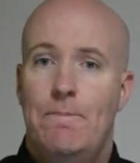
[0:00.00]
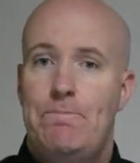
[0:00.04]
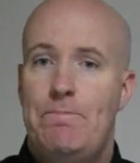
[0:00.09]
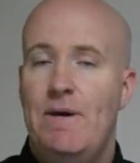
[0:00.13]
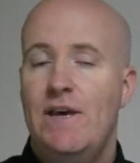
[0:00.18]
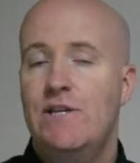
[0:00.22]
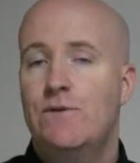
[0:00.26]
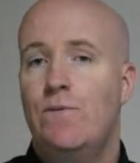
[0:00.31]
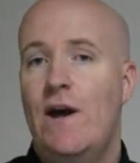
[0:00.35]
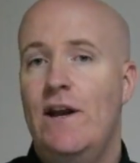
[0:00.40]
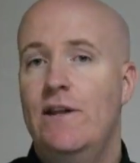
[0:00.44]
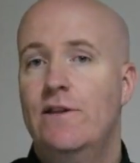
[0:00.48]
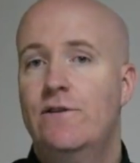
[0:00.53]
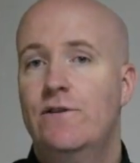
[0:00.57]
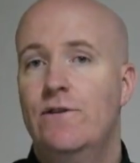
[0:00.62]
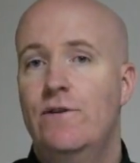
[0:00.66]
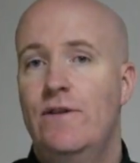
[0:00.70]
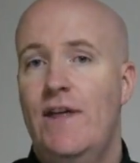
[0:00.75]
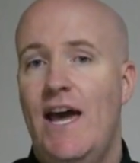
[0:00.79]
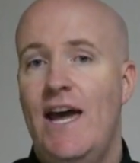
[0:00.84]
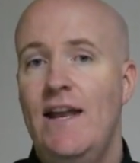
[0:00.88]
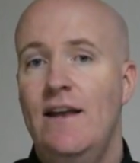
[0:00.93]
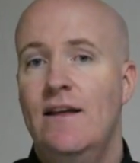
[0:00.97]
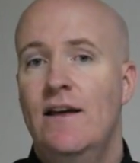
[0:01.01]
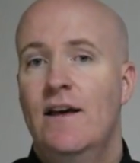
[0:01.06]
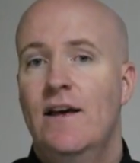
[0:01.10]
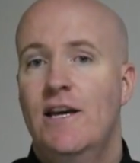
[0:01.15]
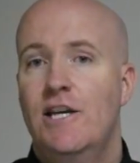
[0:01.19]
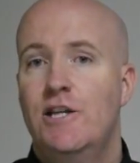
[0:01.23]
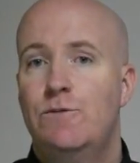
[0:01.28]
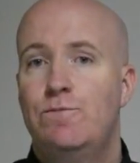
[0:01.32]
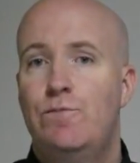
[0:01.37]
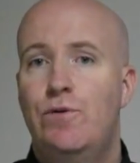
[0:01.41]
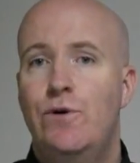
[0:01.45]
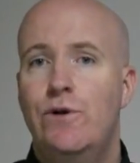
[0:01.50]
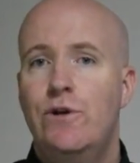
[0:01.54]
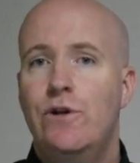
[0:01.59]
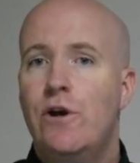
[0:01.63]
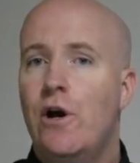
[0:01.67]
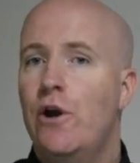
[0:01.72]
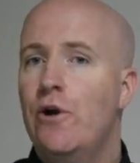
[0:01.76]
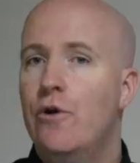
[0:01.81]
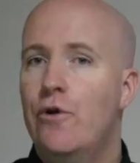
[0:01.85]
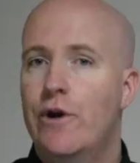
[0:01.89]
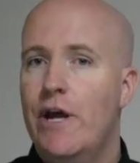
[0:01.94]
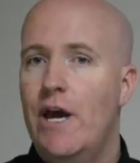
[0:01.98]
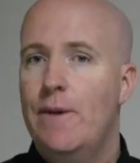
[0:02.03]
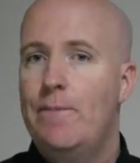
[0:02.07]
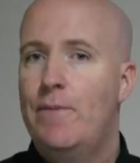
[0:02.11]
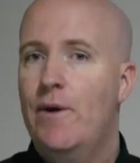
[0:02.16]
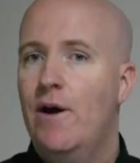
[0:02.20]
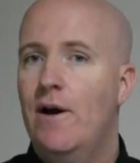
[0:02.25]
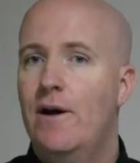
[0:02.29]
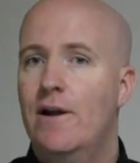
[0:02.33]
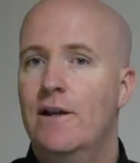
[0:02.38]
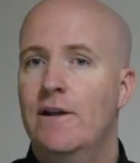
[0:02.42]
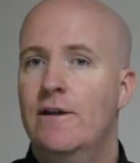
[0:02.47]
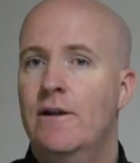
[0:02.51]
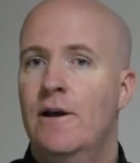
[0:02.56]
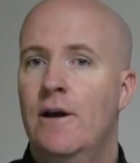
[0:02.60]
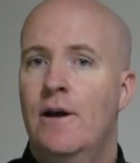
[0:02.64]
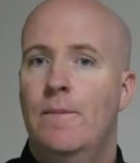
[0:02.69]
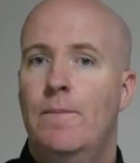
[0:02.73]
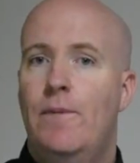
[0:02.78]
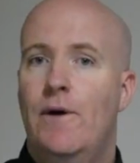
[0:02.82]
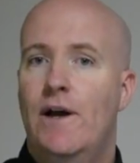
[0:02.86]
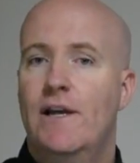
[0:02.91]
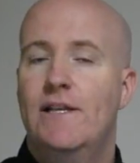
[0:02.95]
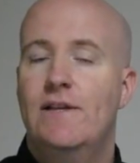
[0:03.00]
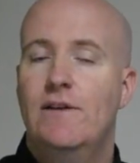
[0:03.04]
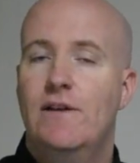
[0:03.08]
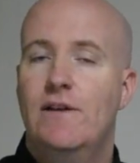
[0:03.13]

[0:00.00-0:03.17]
Best way to do that is put it on autopilot by